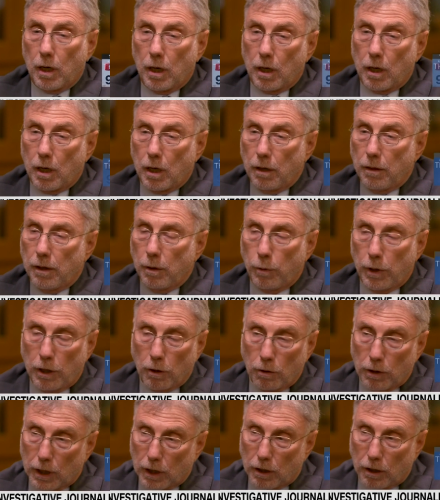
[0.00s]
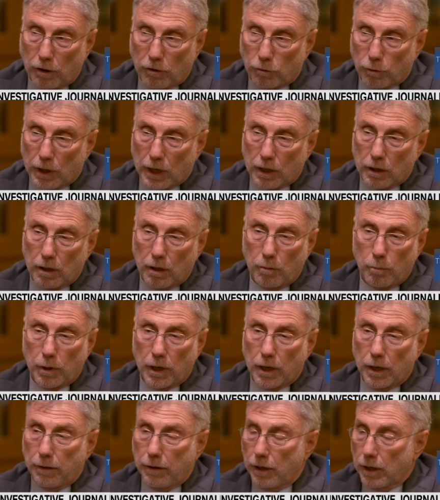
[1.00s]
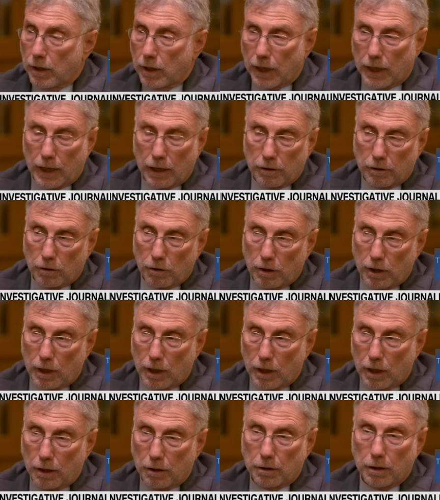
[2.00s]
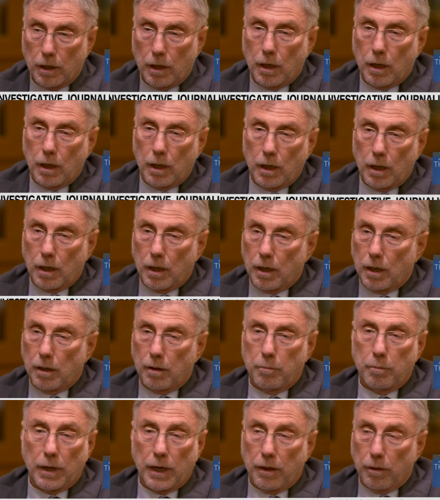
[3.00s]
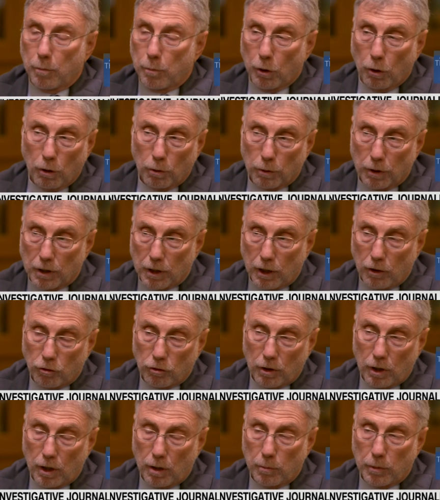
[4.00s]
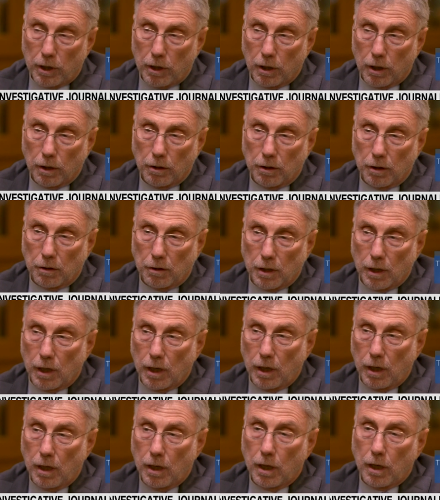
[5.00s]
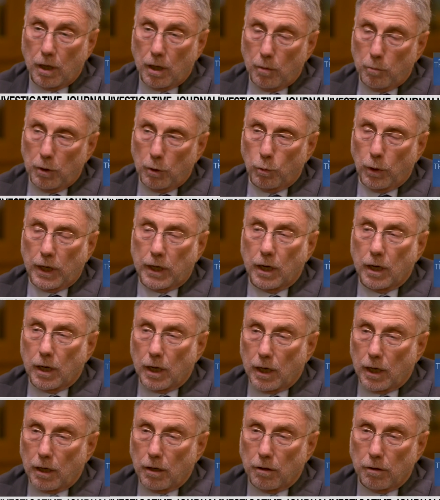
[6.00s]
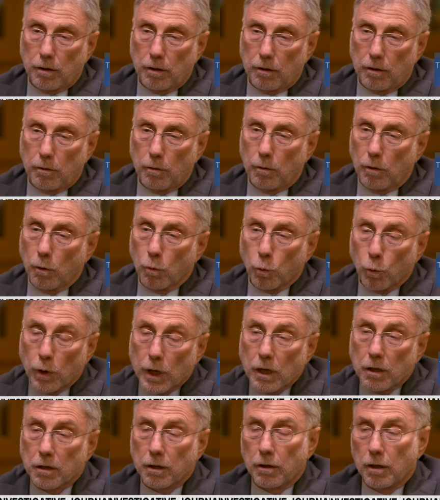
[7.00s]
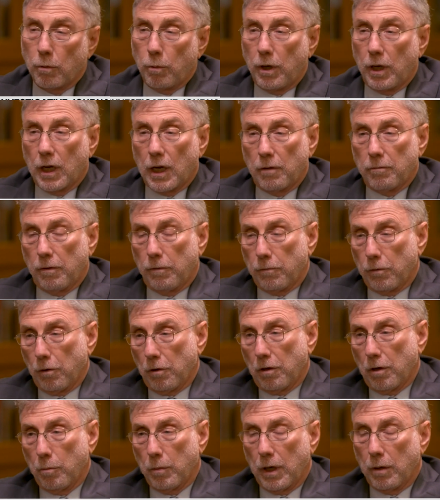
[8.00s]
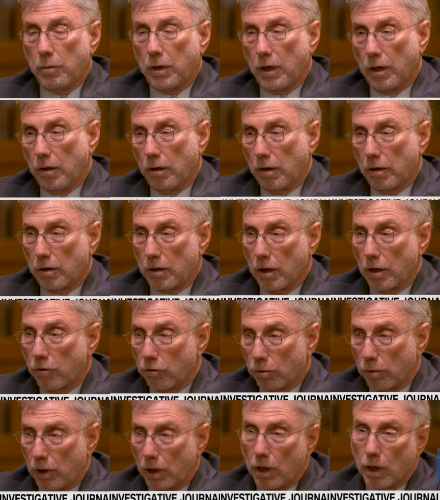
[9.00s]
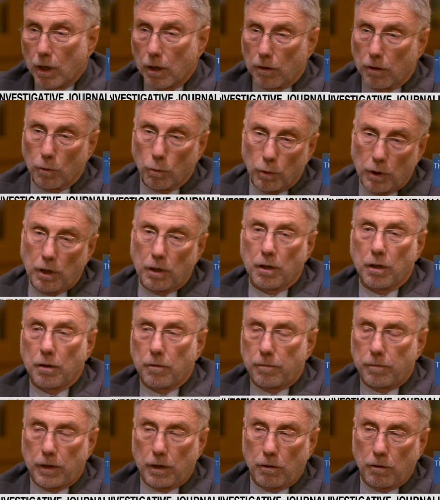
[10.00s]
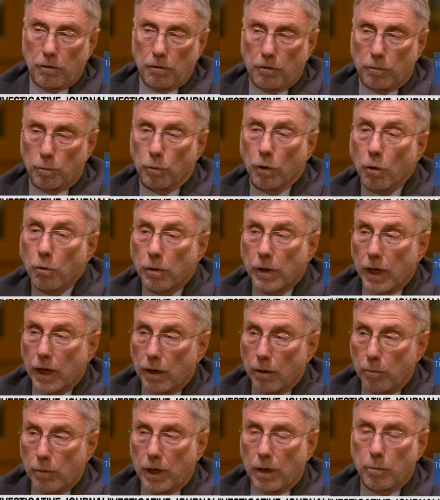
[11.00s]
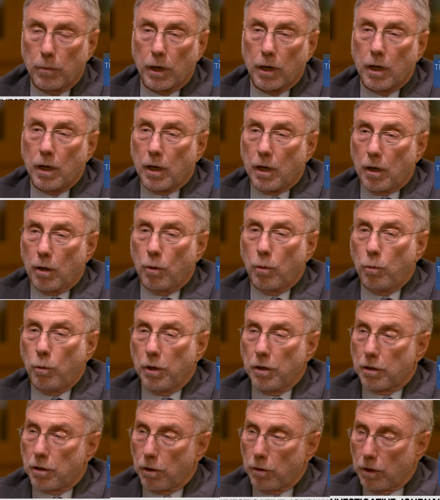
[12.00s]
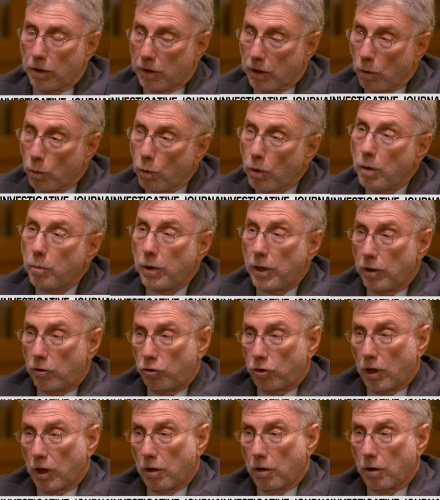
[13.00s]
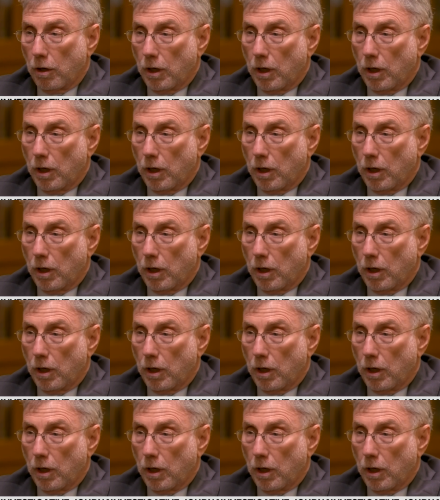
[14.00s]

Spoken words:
that we don't get distracted by the attacks on us, by the polarization in American society, but recognize that the reason that we have a First Amendment in this country, the reason the founders wrote that amendment was so that there would be a check on